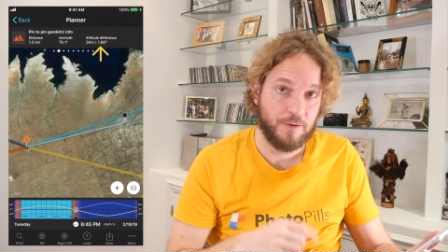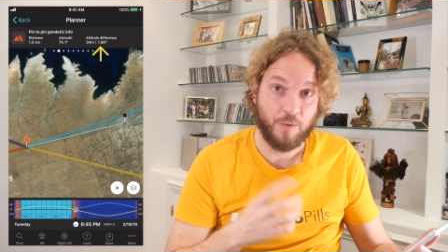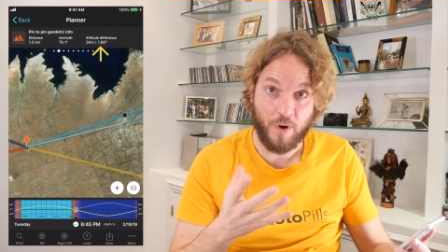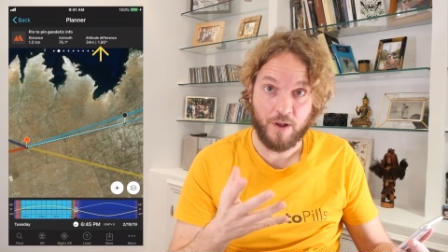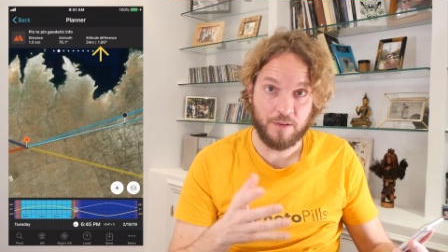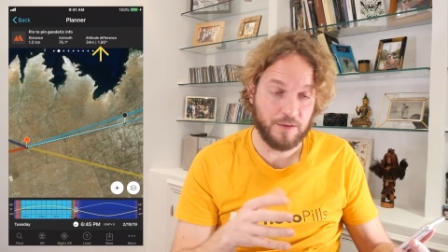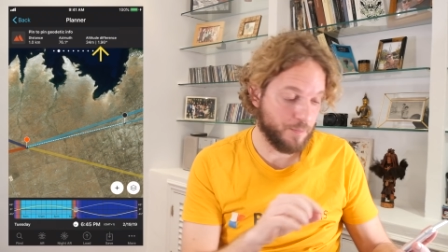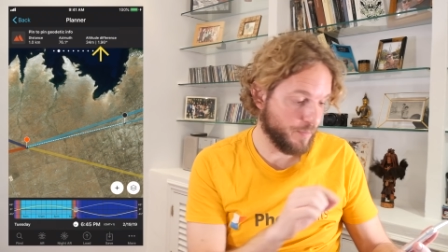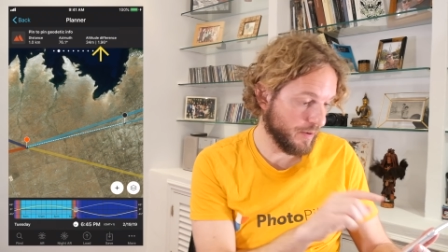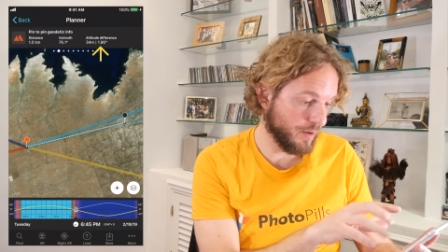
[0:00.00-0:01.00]
Well, the
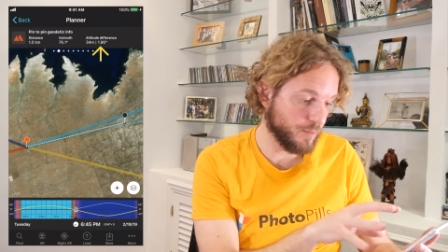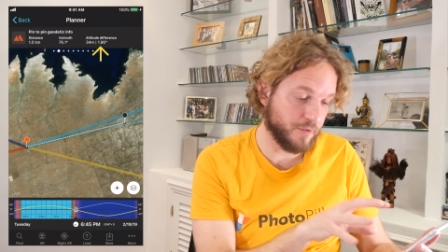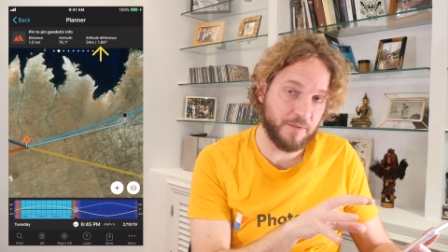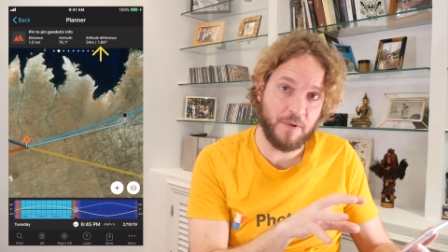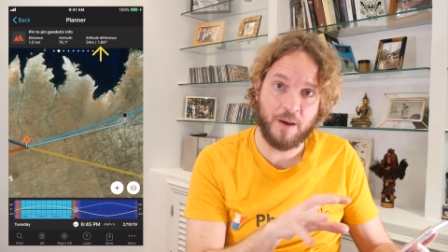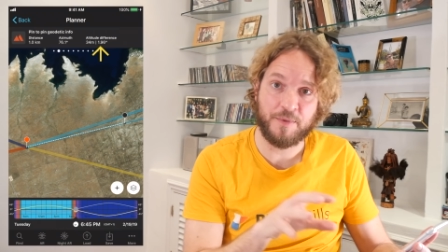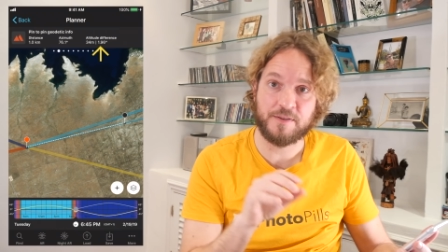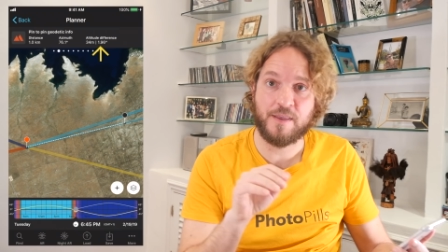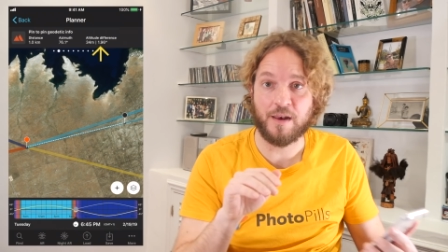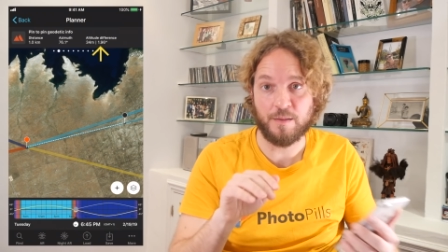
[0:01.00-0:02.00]
panel above the map is
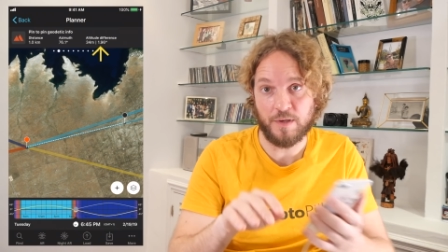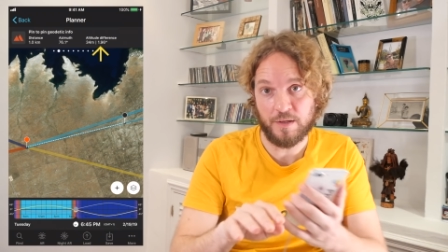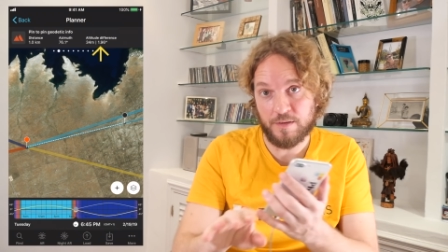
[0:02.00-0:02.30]
telling me